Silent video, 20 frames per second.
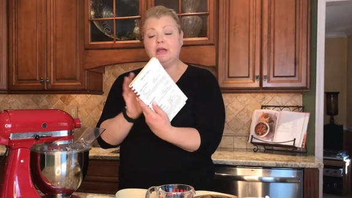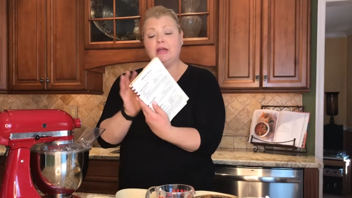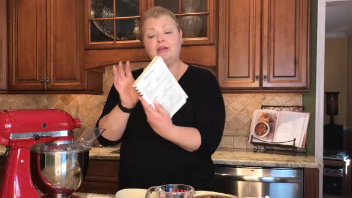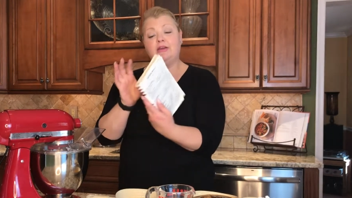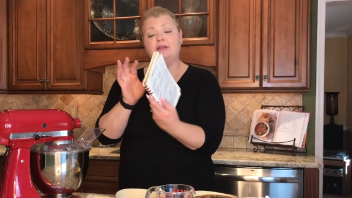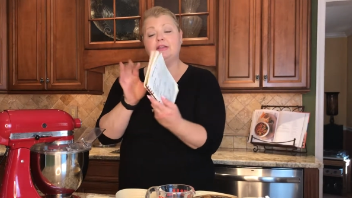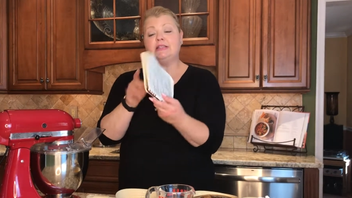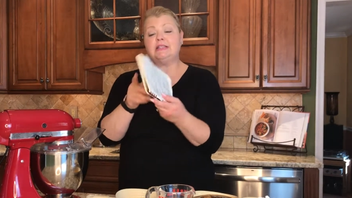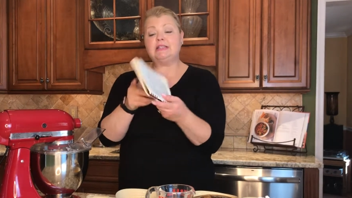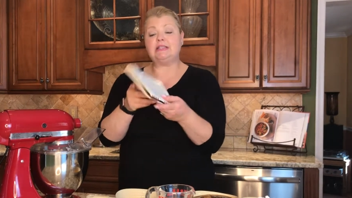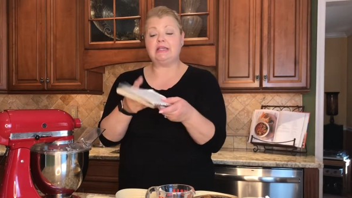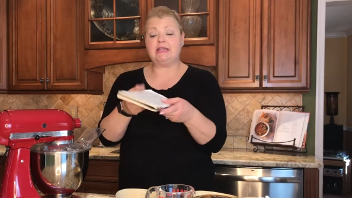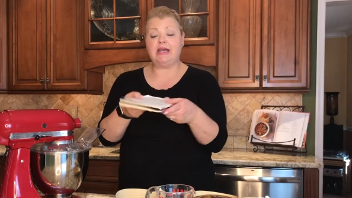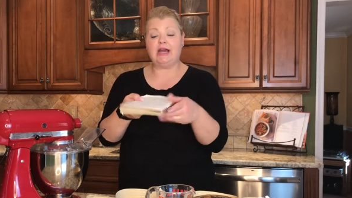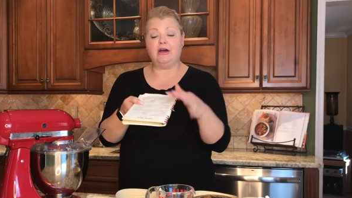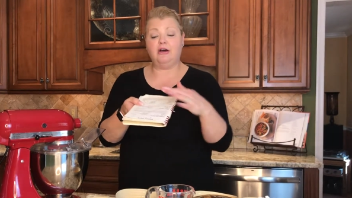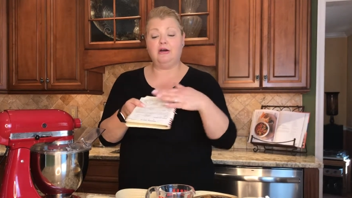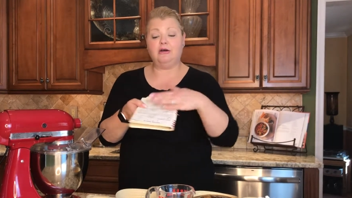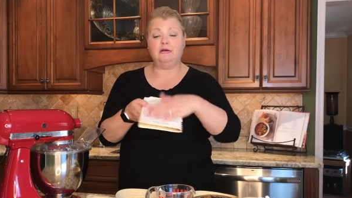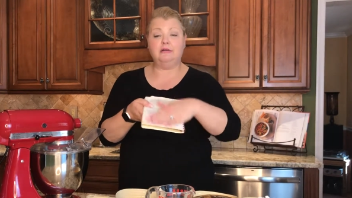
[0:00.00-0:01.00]
You can see
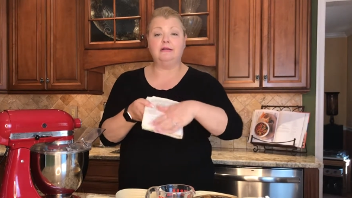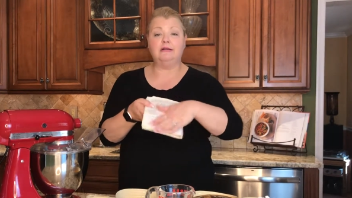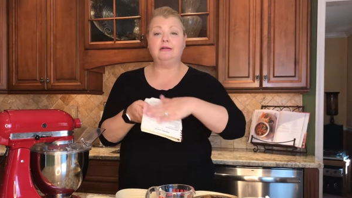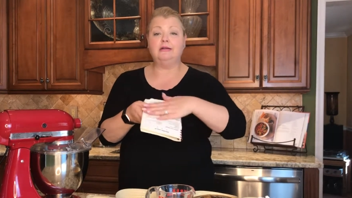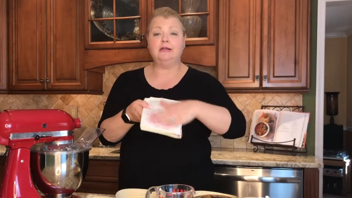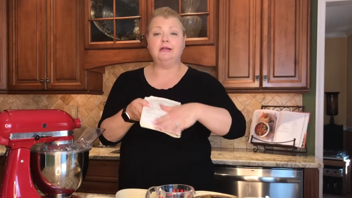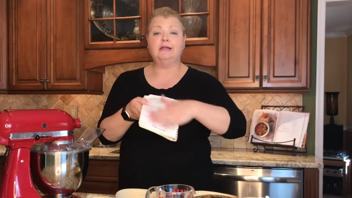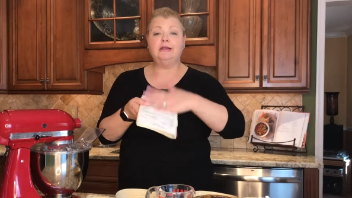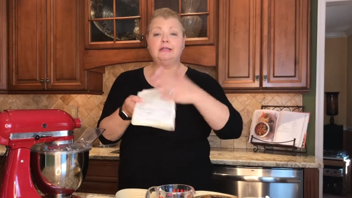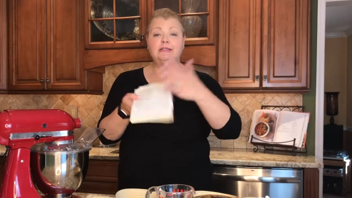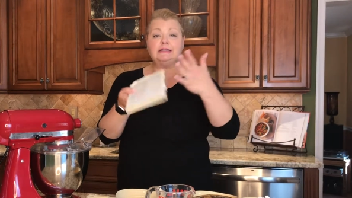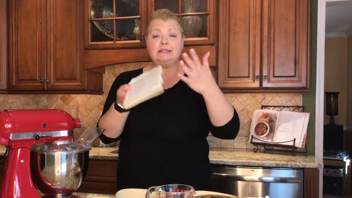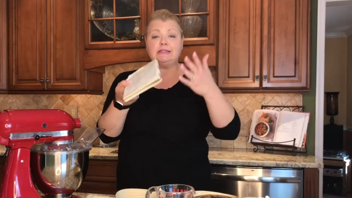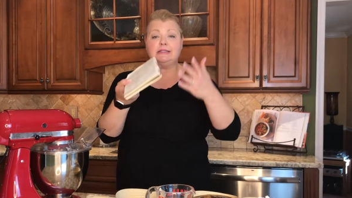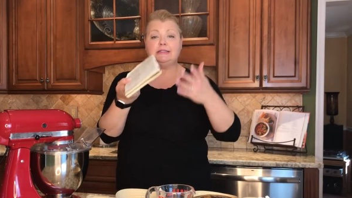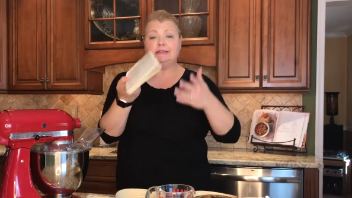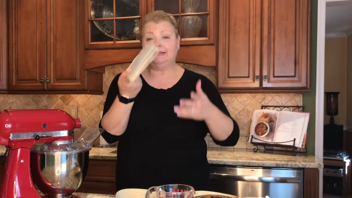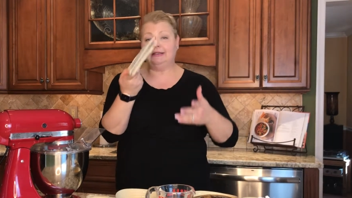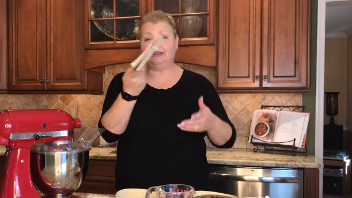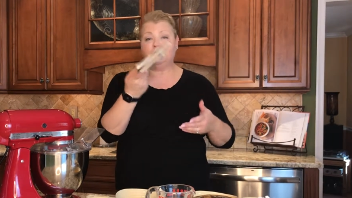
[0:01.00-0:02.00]
how
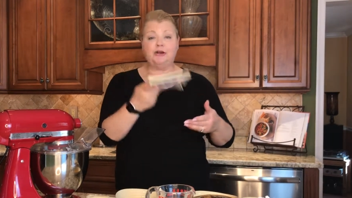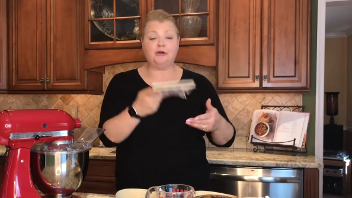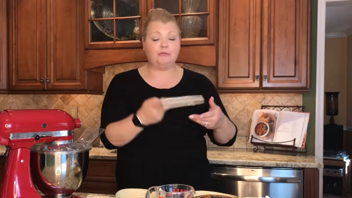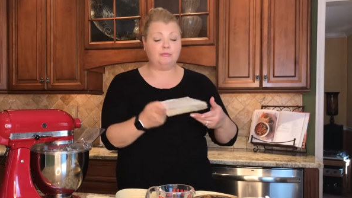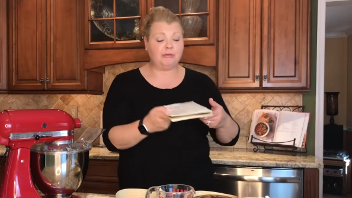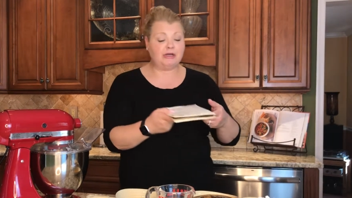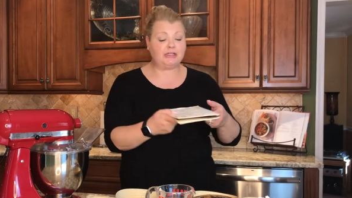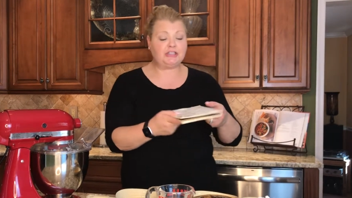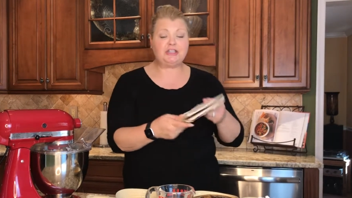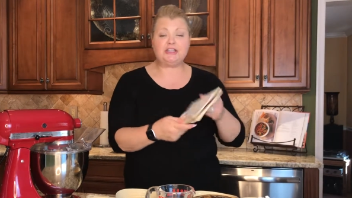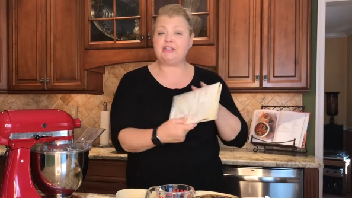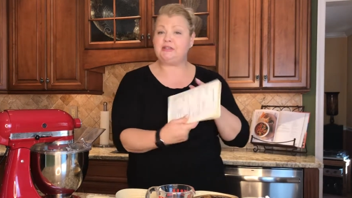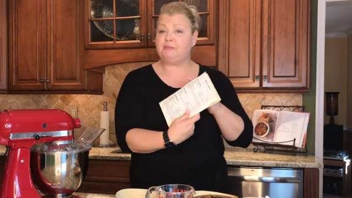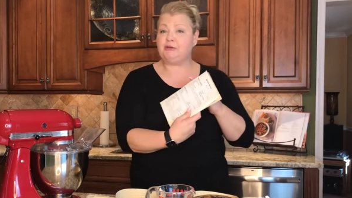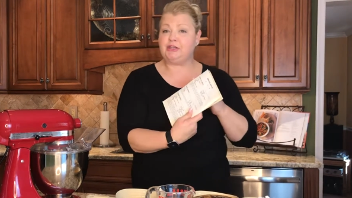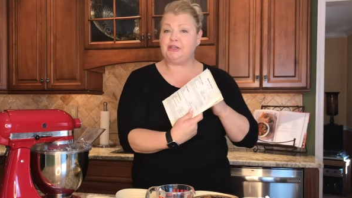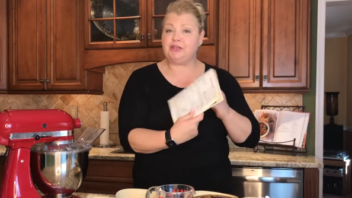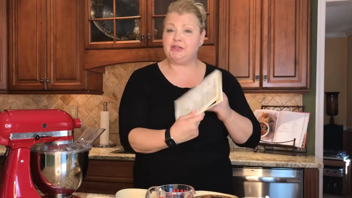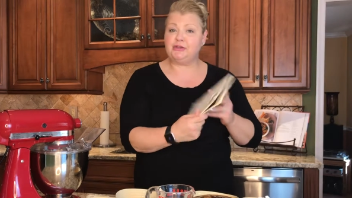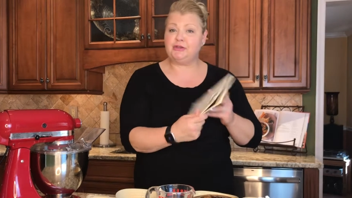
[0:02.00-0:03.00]
much it's
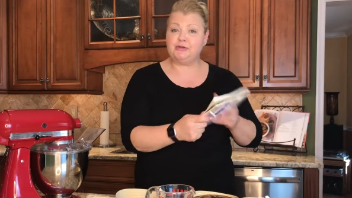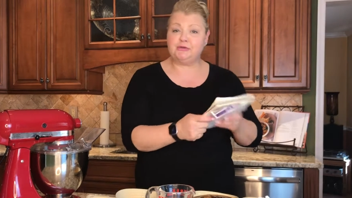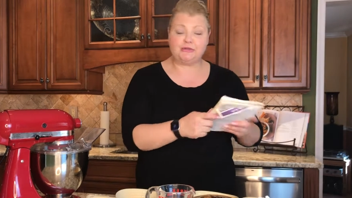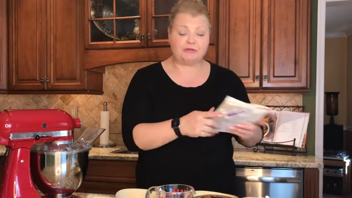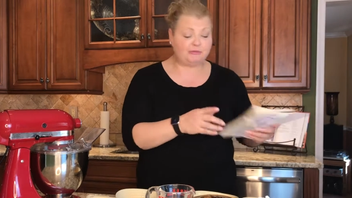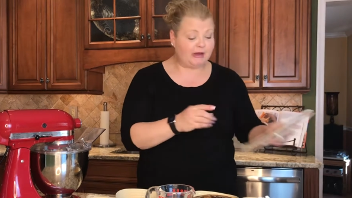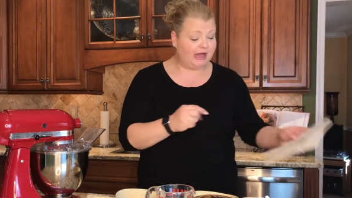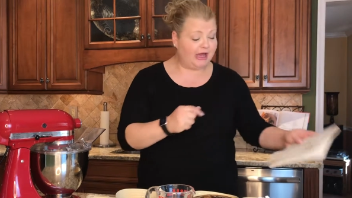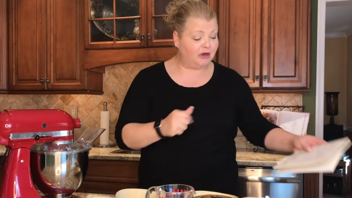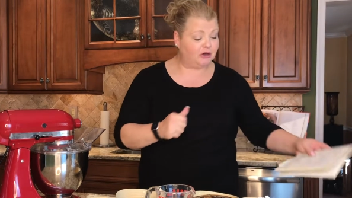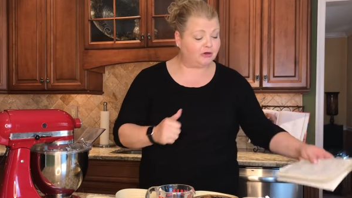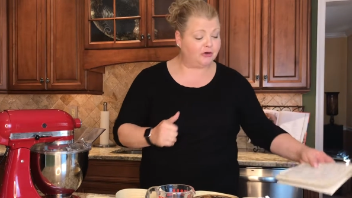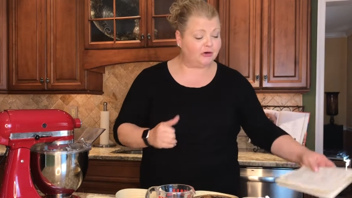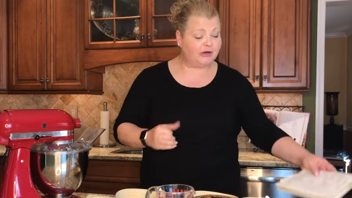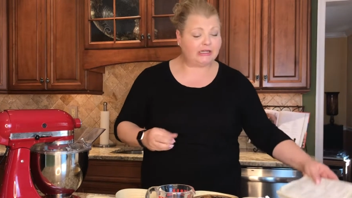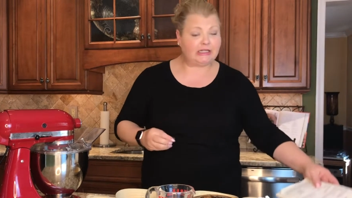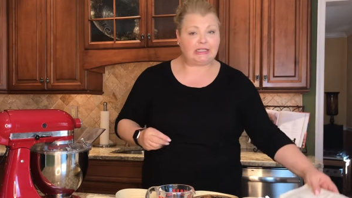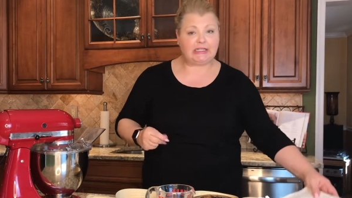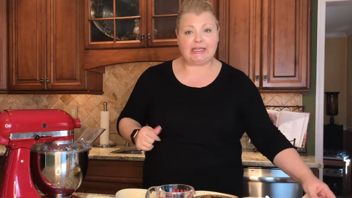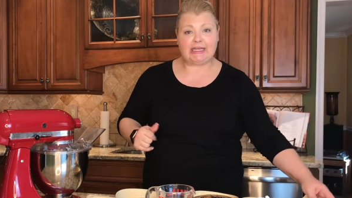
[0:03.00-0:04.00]
been used by how
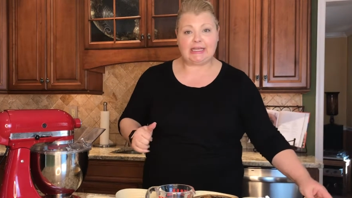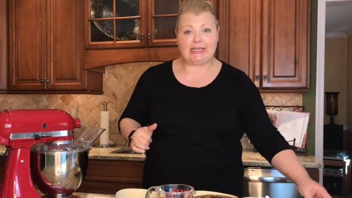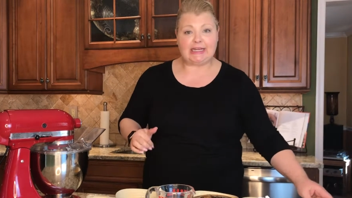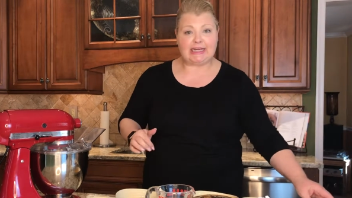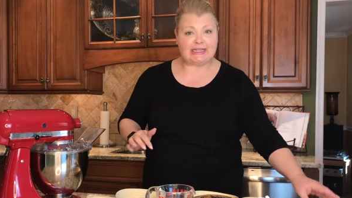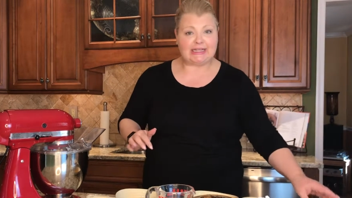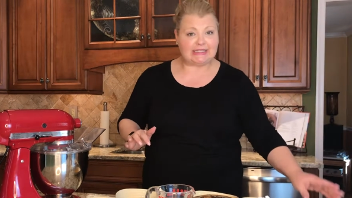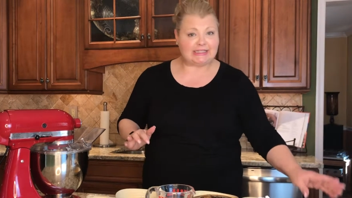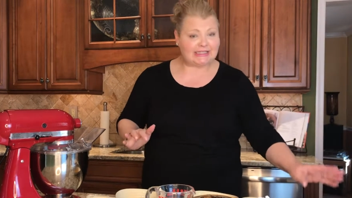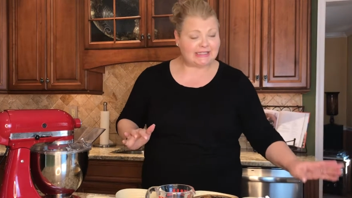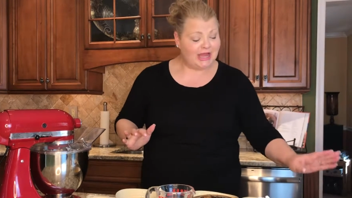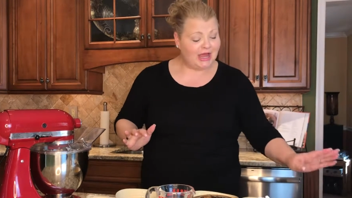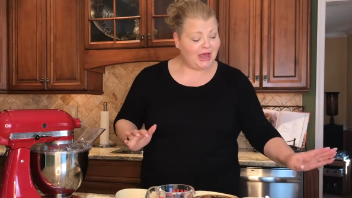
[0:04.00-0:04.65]
crinkly it is,